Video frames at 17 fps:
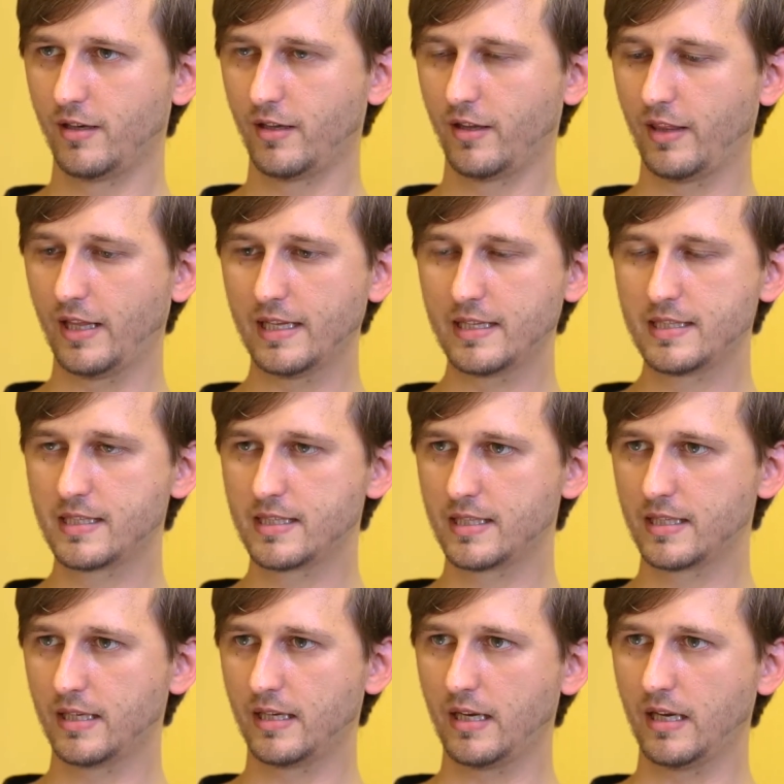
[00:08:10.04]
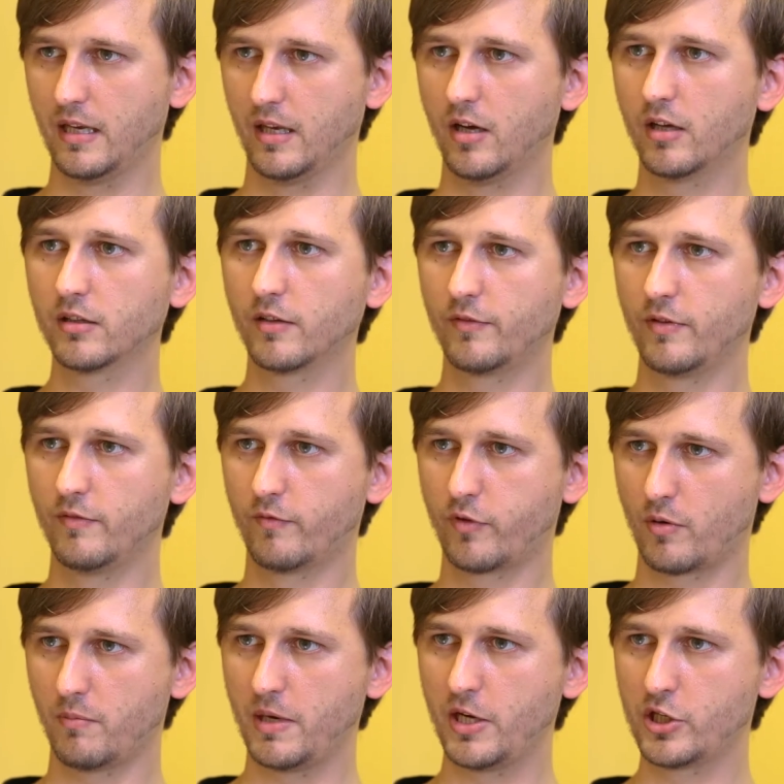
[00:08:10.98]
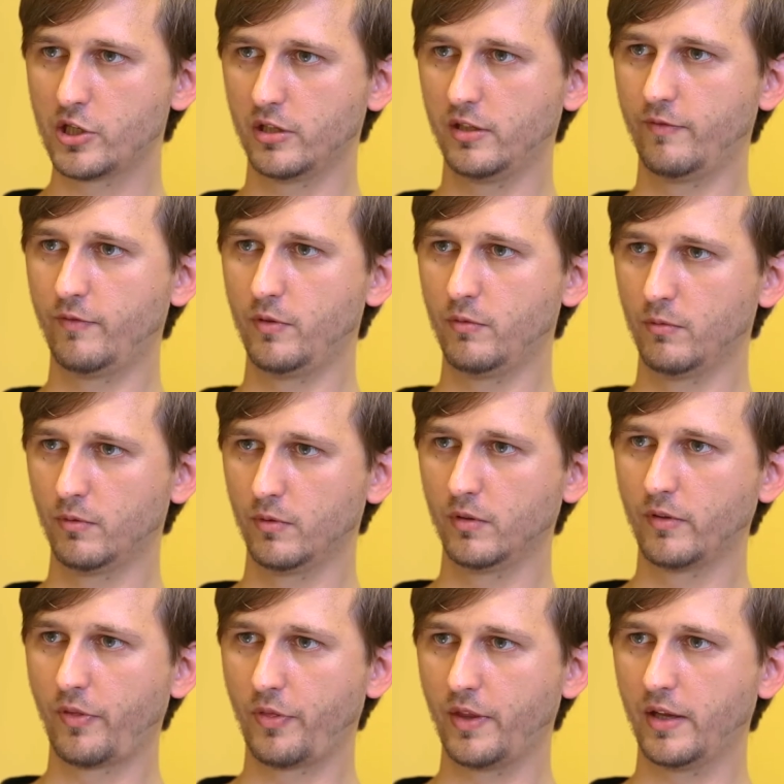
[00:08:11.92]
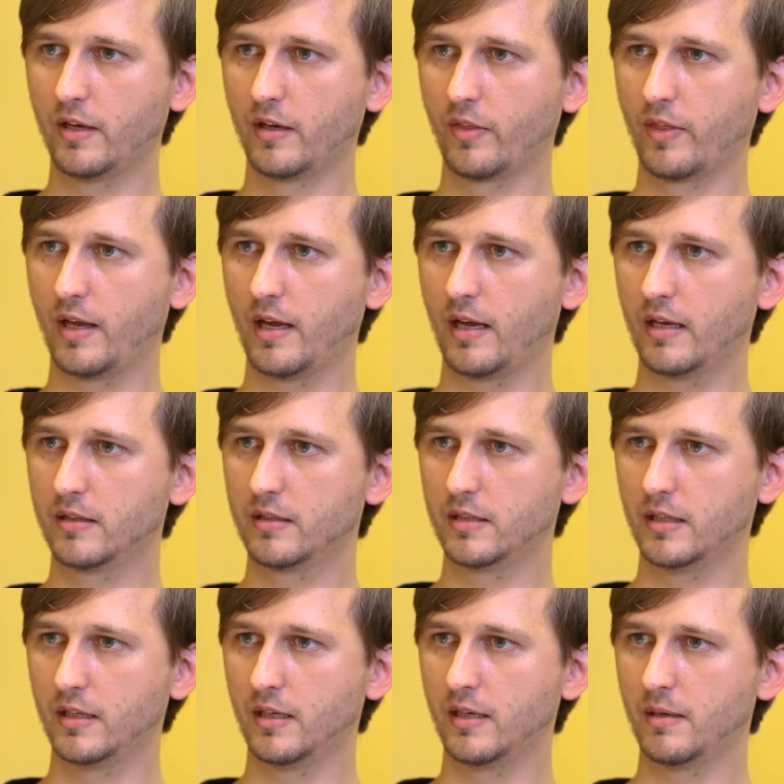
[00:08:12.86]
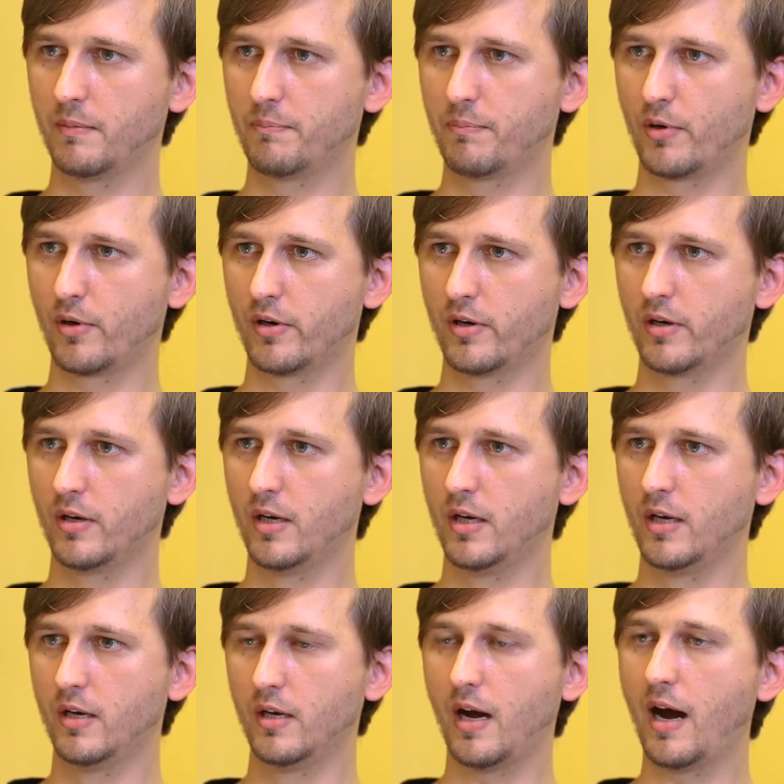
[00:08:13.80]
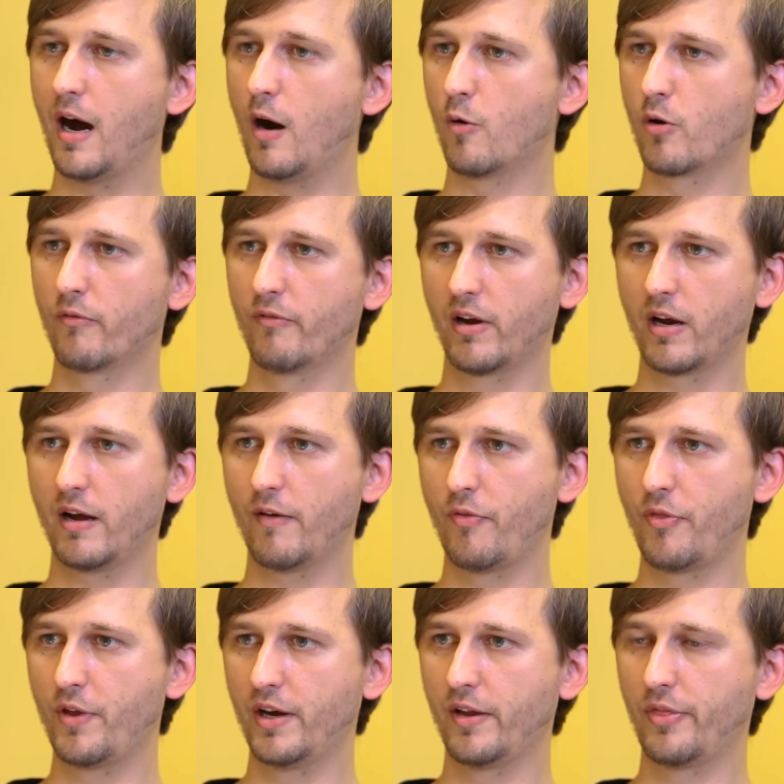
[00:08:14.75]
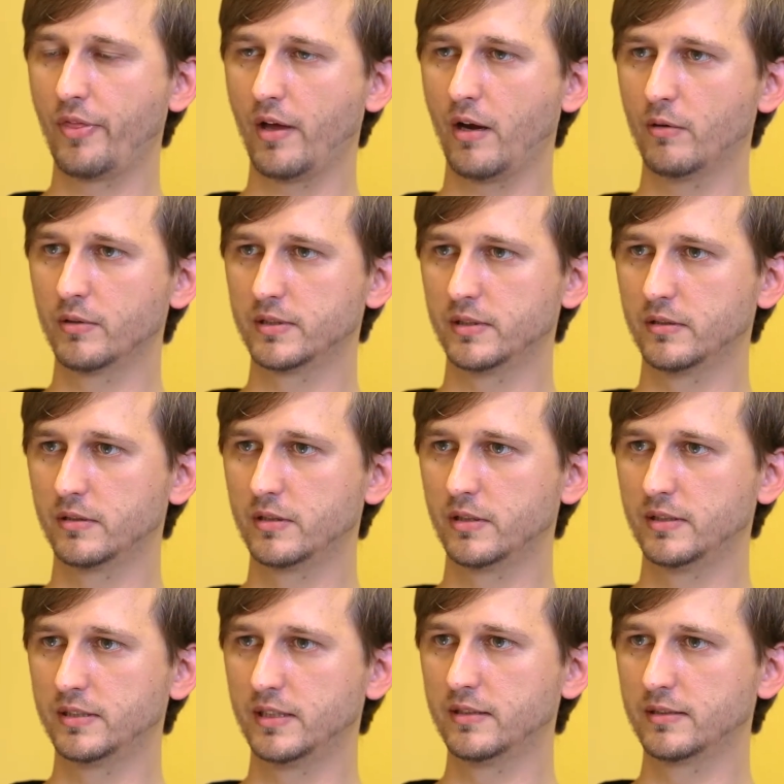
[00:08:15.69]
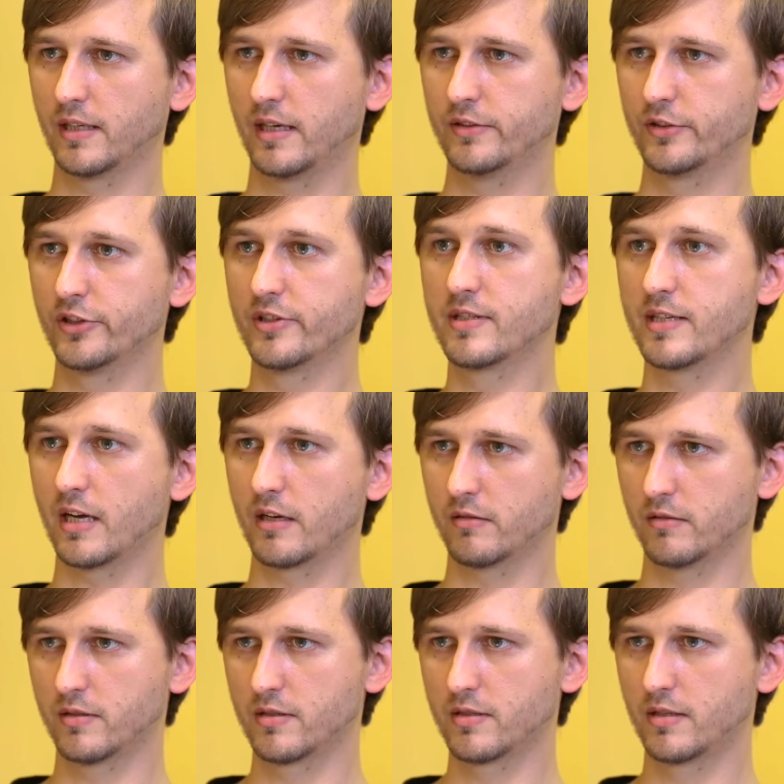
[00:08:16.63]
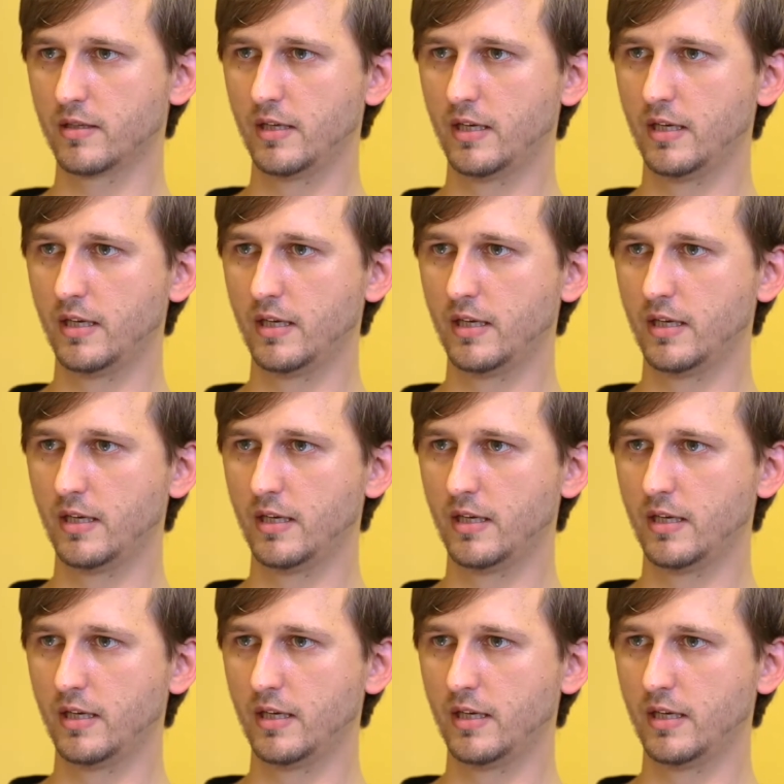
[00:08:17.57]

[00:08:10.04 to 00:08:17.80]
That's a lot of information if you will think that per hour we have 3,600 seconds.